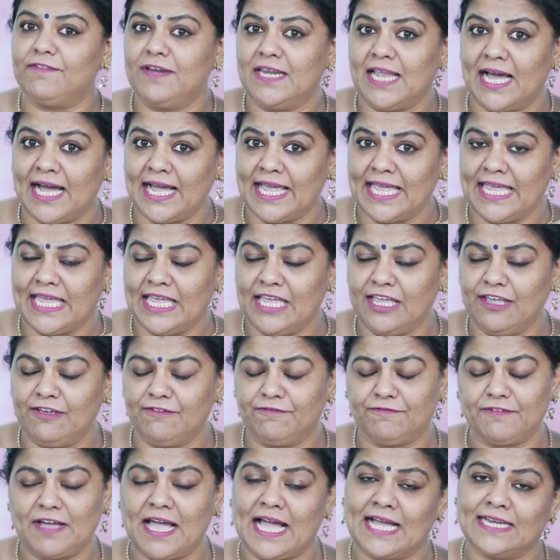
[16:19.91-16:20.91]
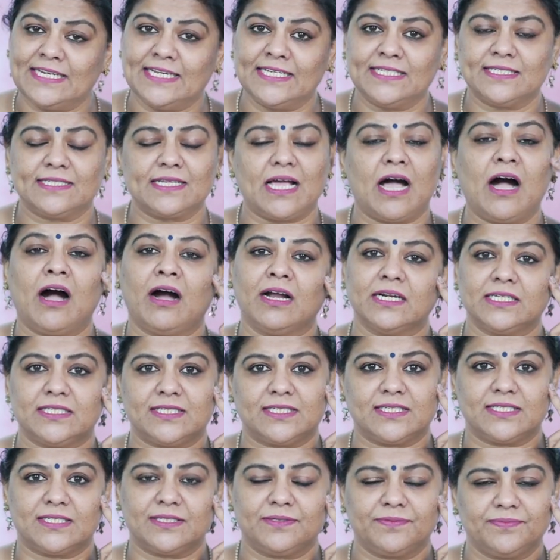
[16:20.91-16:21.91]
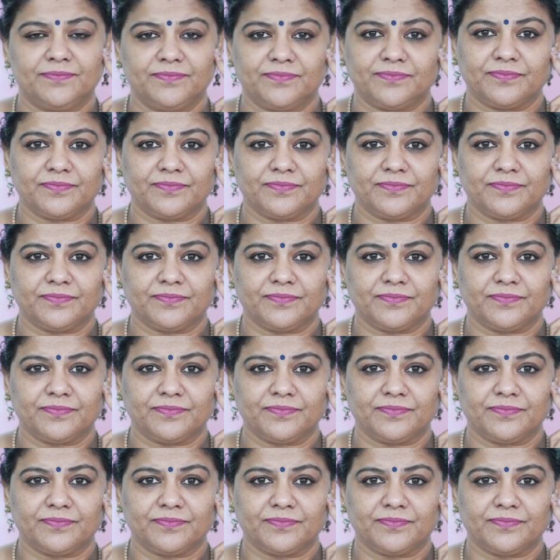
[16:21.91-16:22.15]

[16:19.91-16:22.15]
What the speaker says: Life and Its Arts.